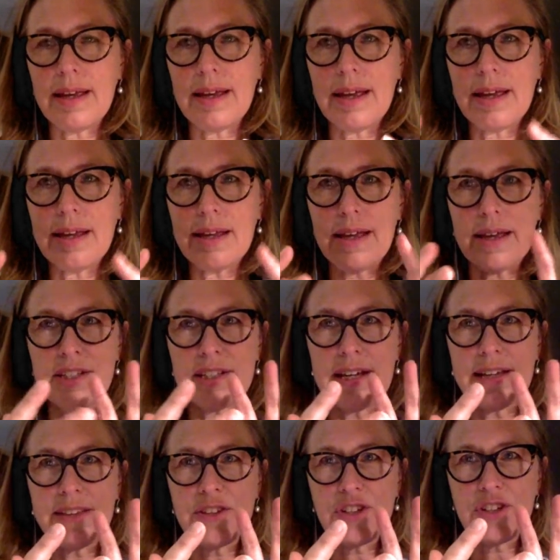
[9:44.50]
it's
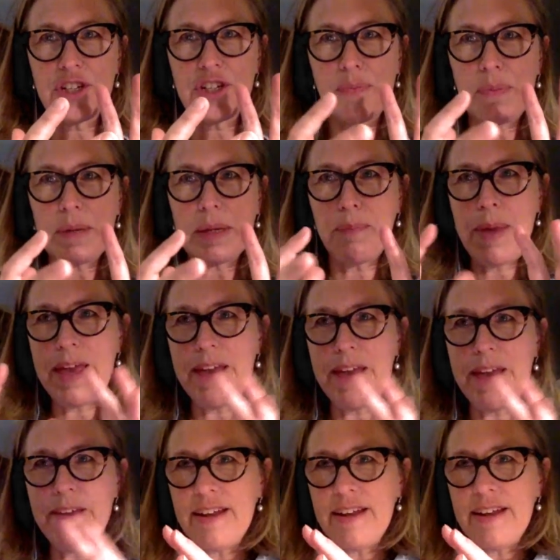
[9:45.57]
like this just big
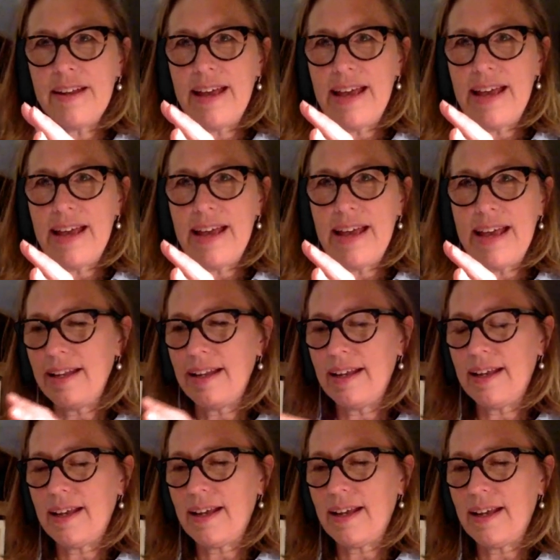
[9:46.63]
pivot, and
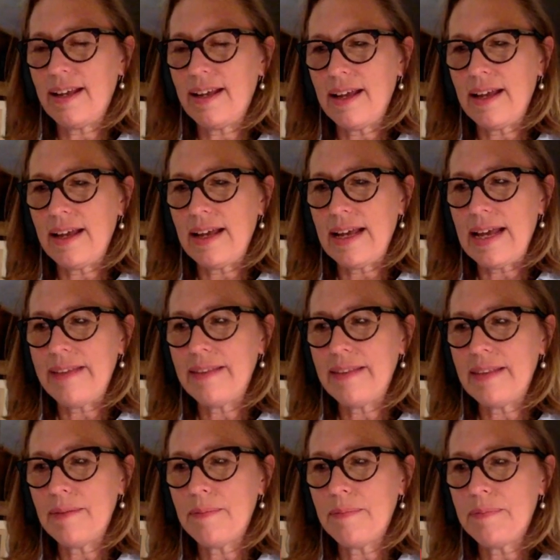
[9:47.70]

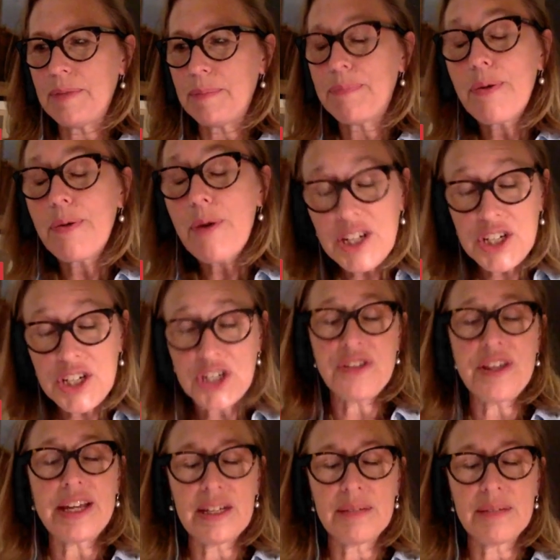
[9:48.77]
the
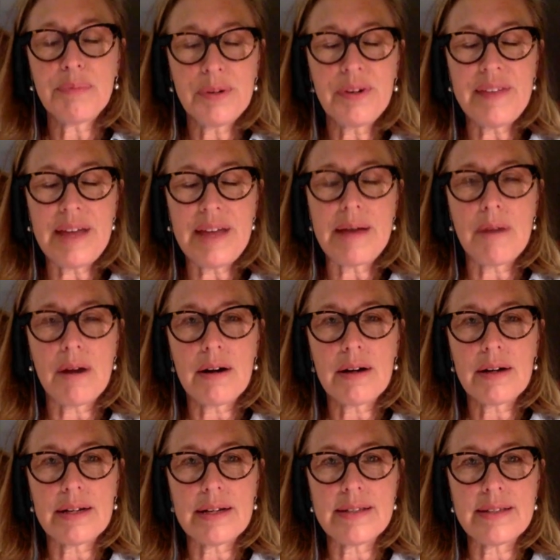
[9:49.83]
pressure they can put on that
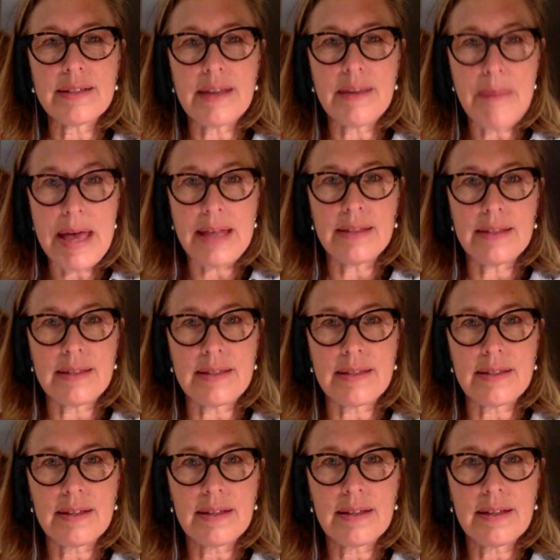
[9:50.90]
market is
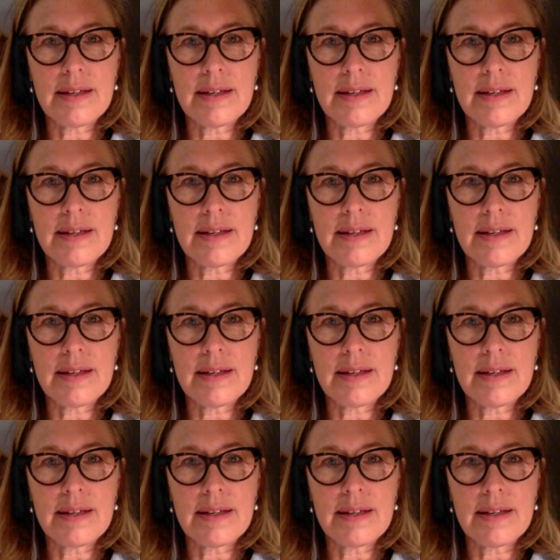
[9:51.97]
immense.